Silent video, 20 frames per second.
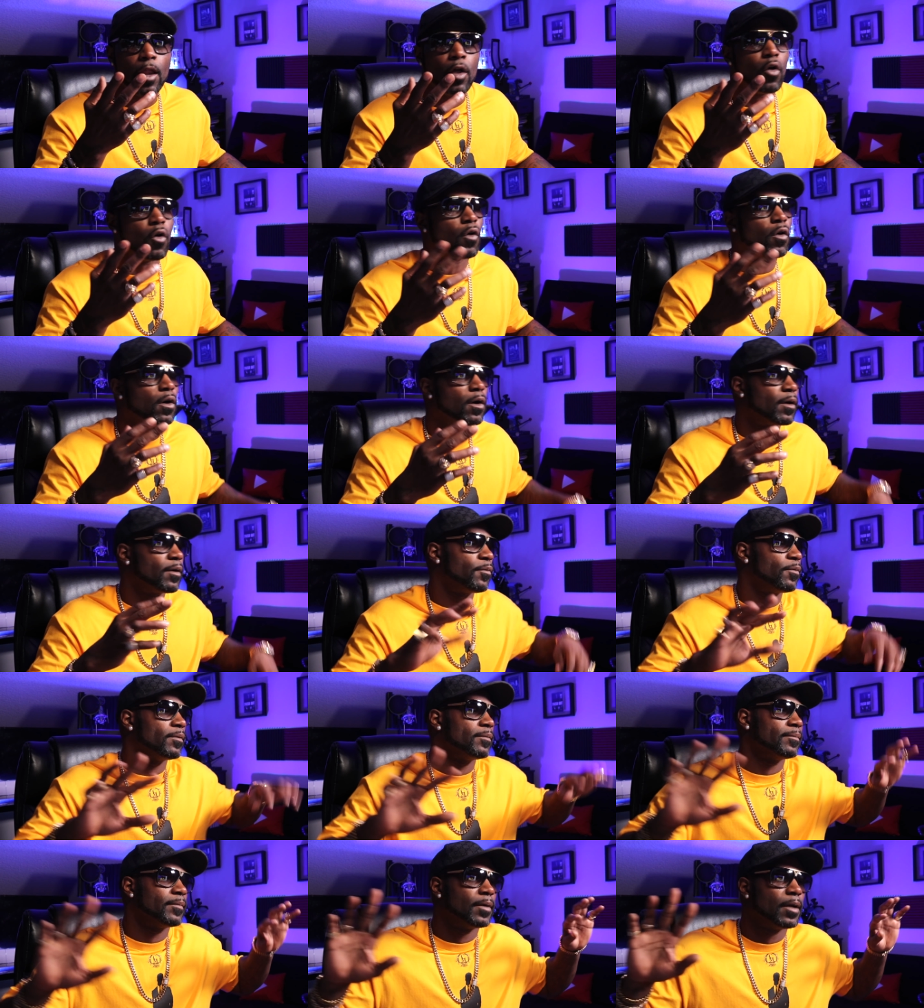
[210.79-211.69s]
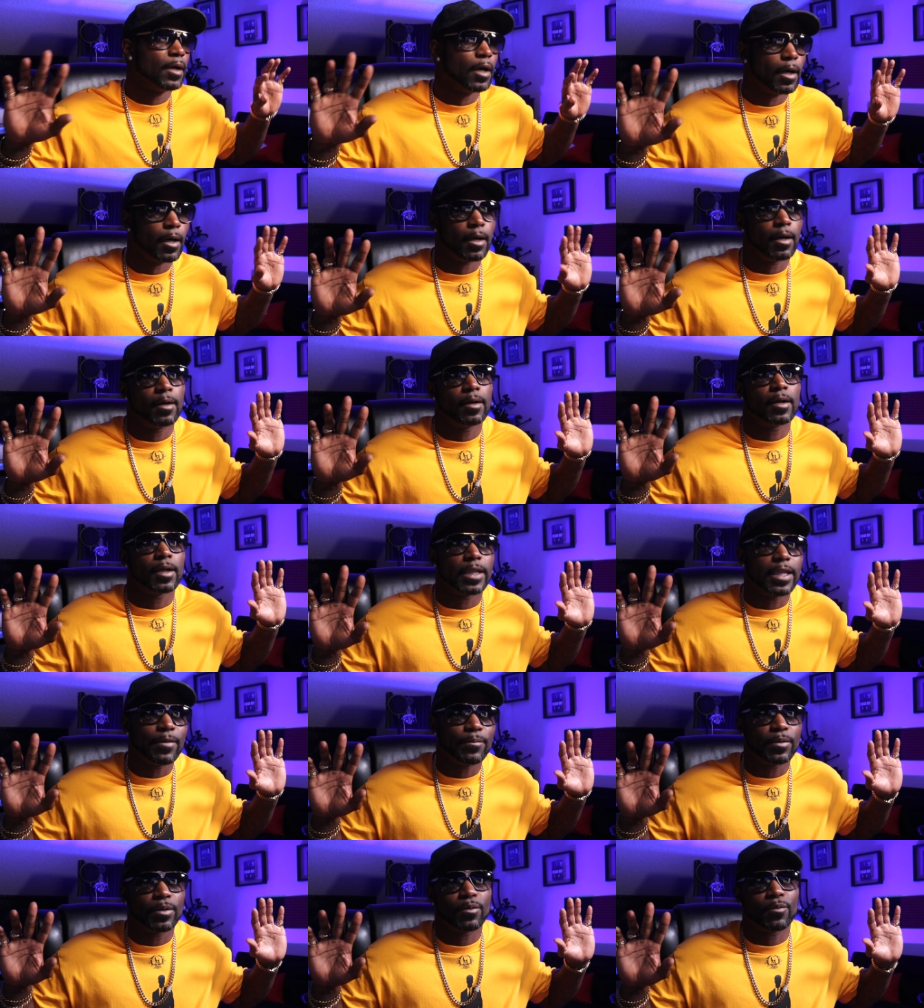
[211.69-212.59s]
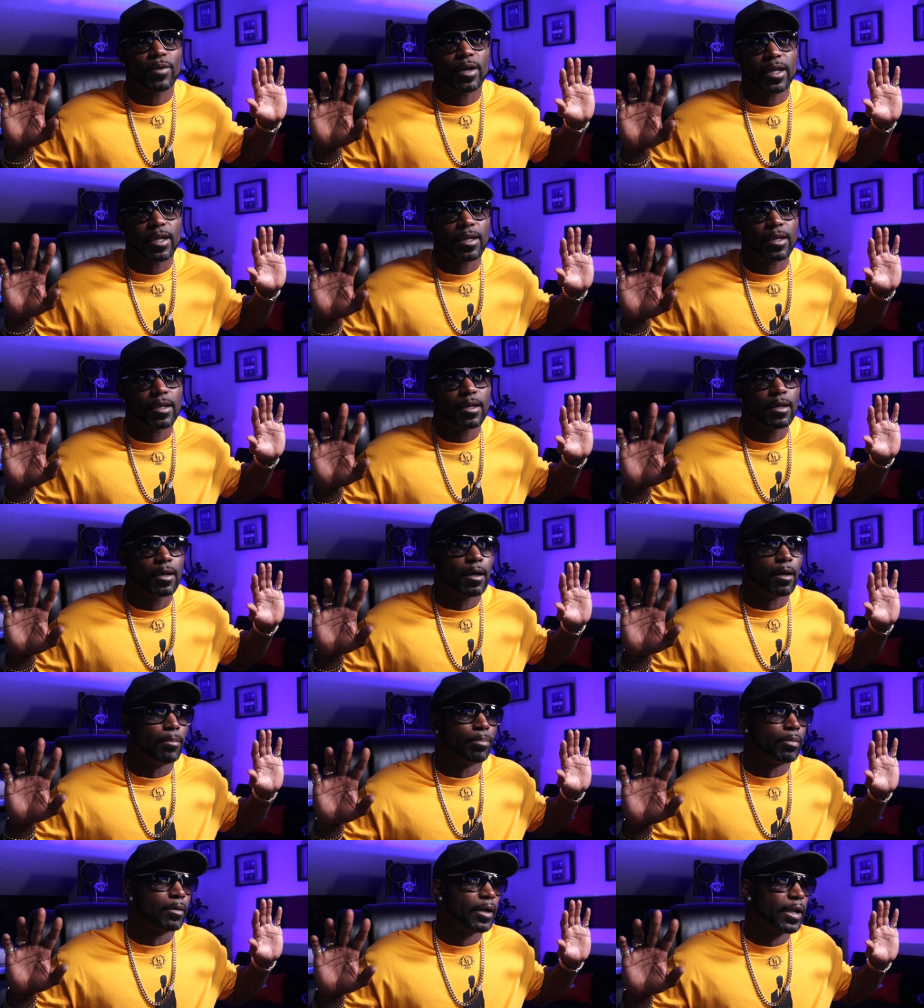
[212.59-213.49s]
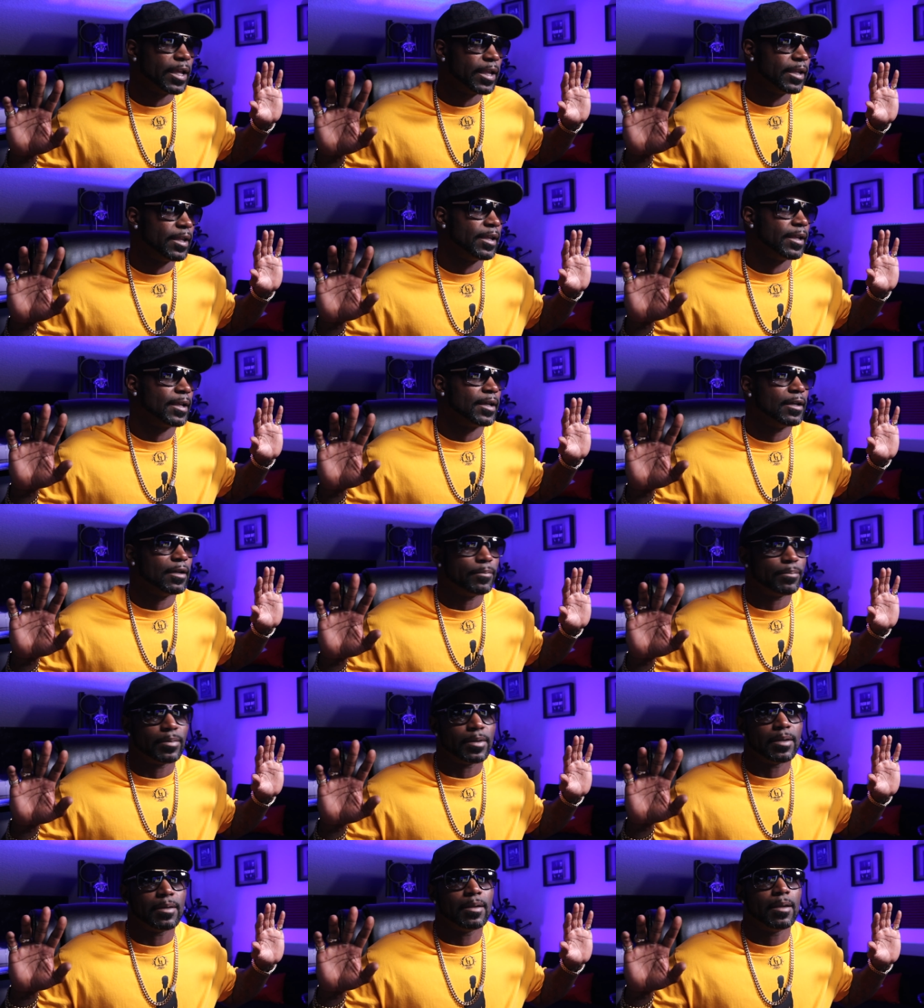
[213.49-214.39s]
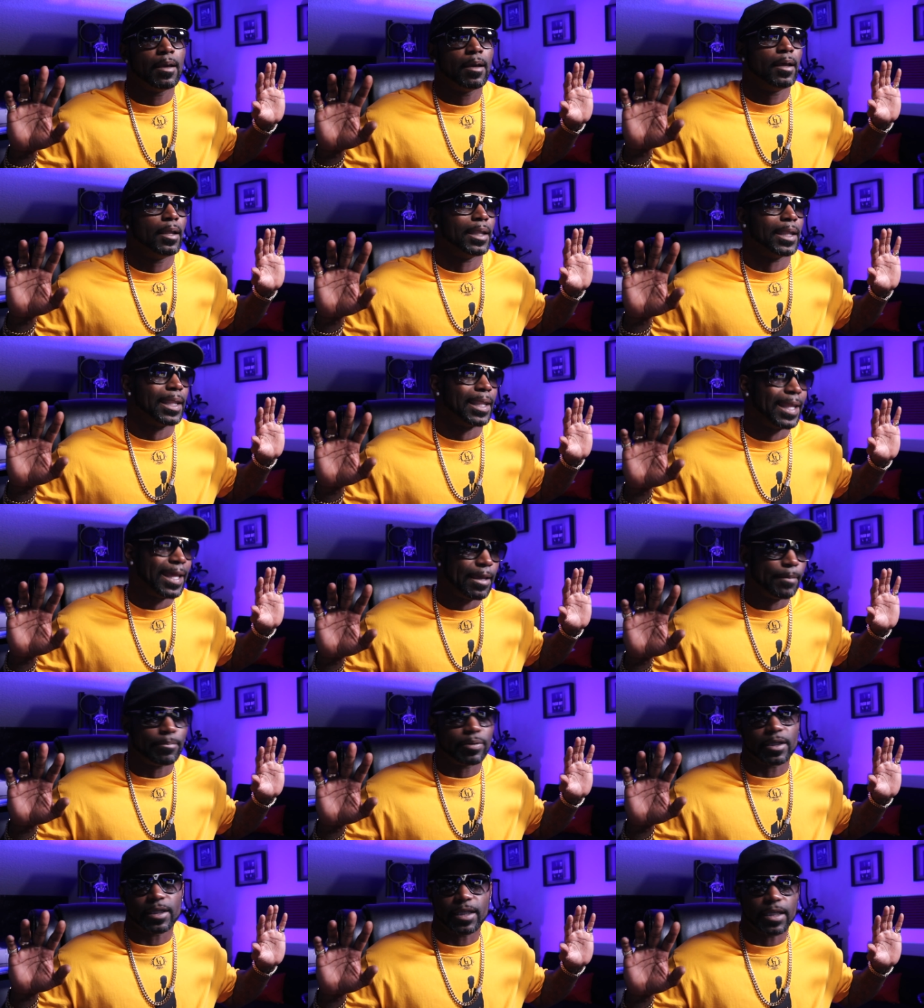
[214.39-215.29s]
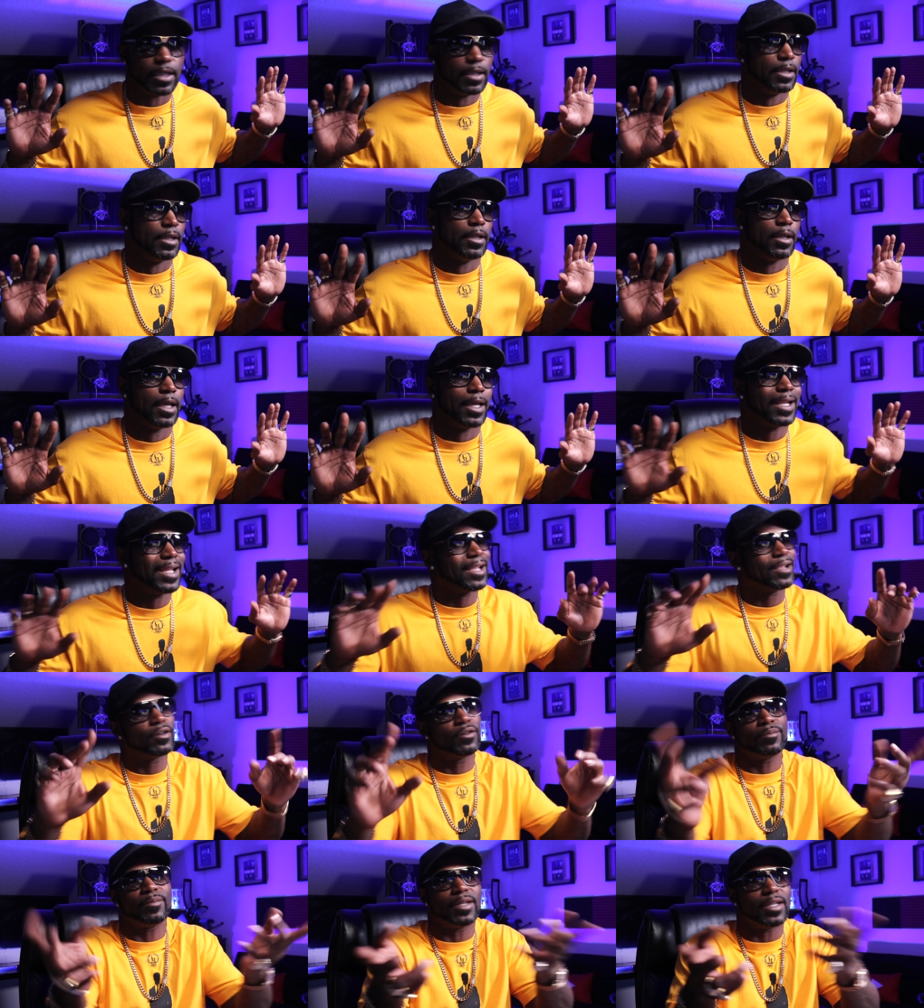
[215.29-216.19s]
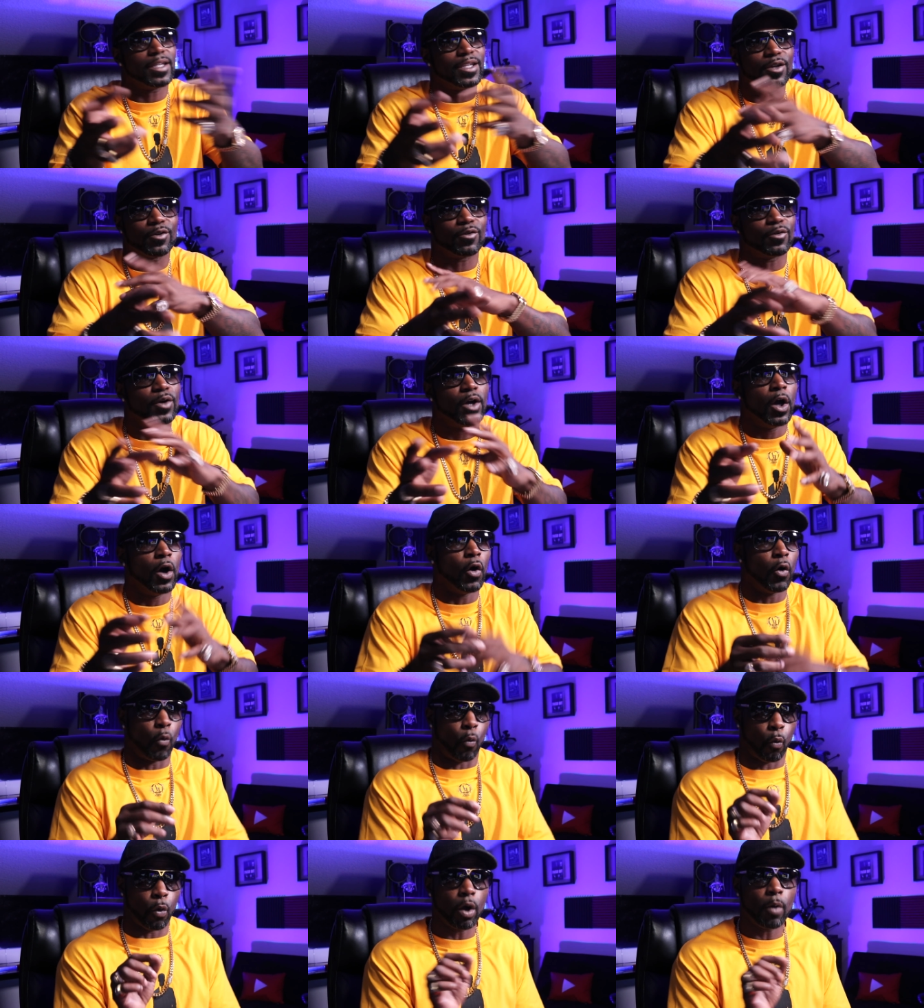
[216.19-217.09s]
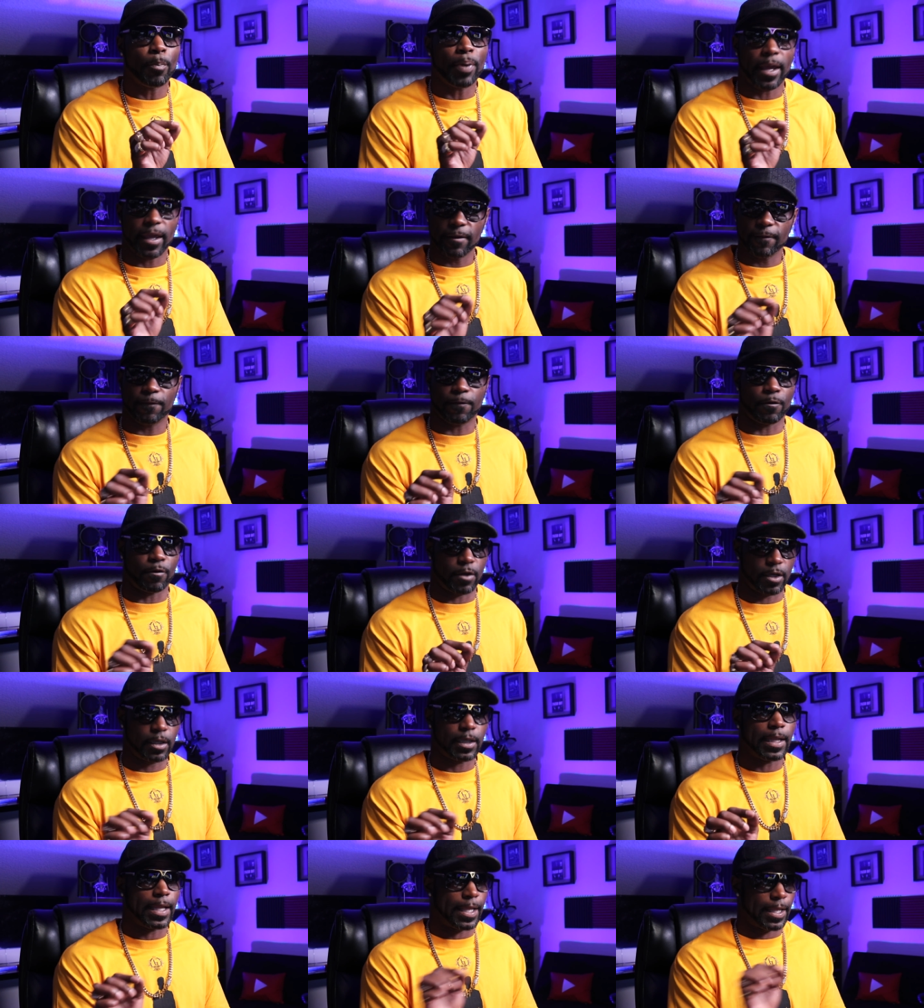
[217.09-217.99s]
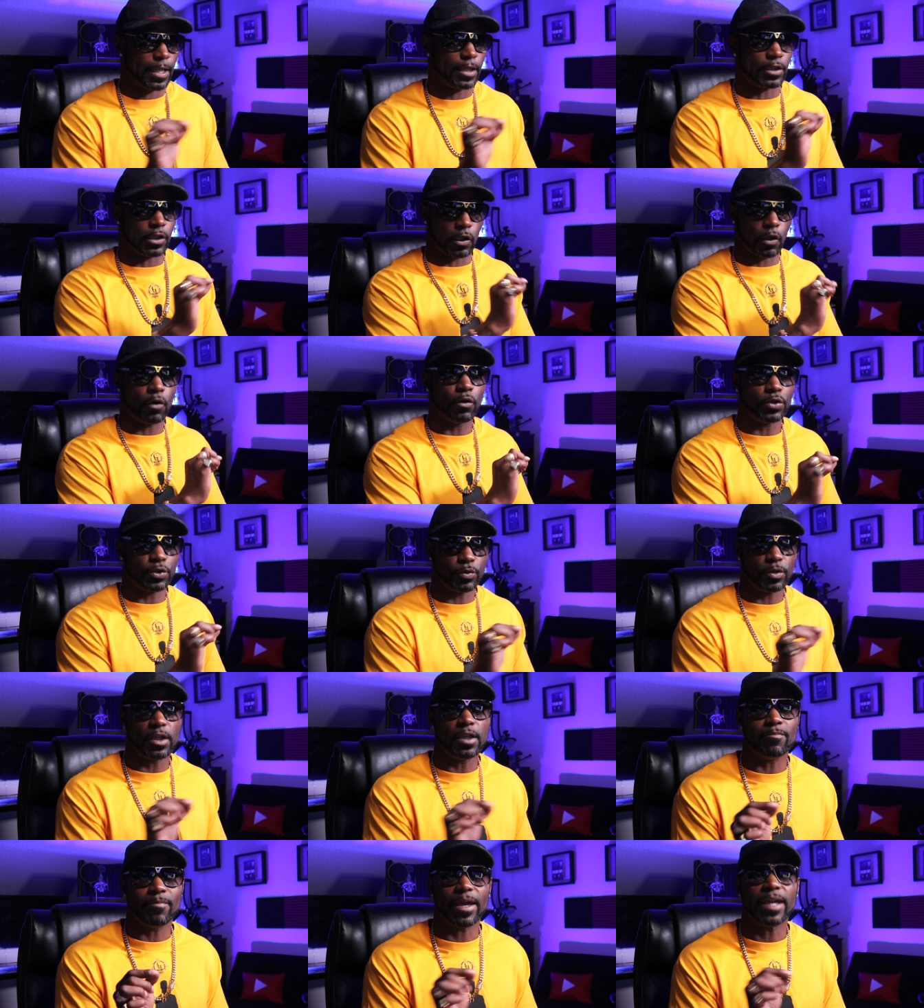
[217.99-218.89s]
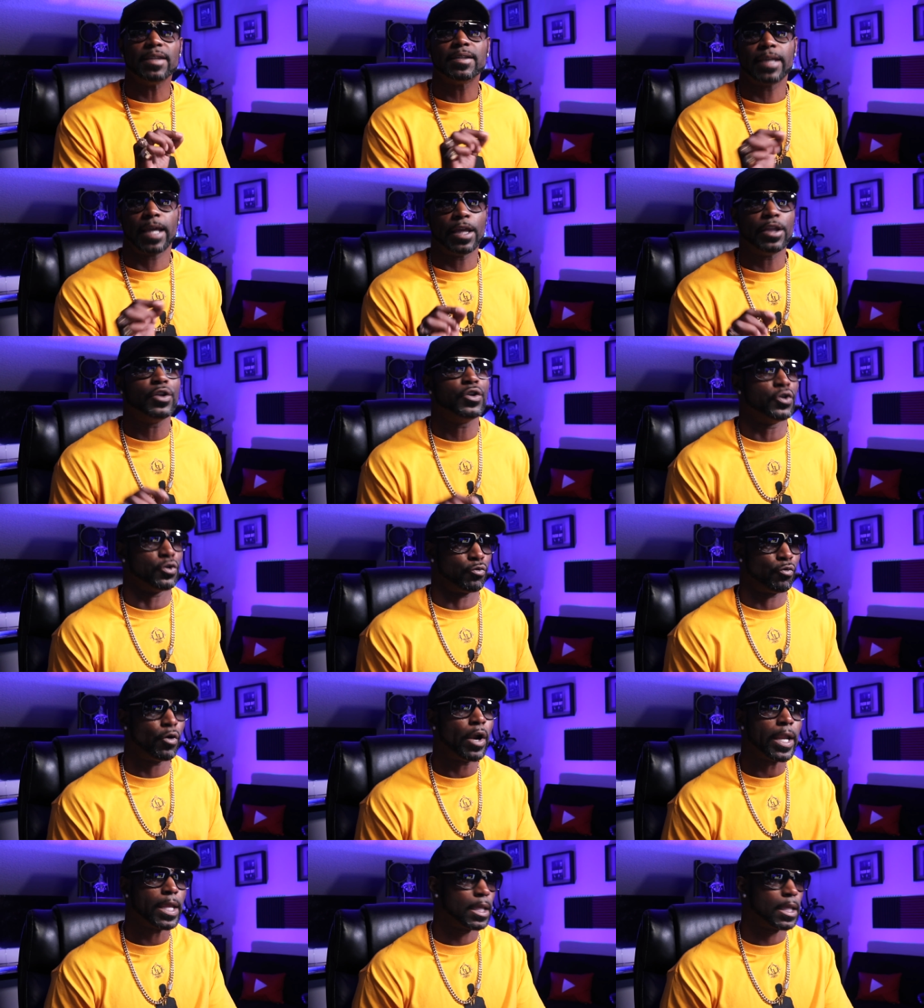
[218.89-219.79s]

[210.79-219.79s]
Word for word: Or giving away a branded company Lamborghini. And I don't mean no, we'll pay for it as long as you keep maintaining your rank.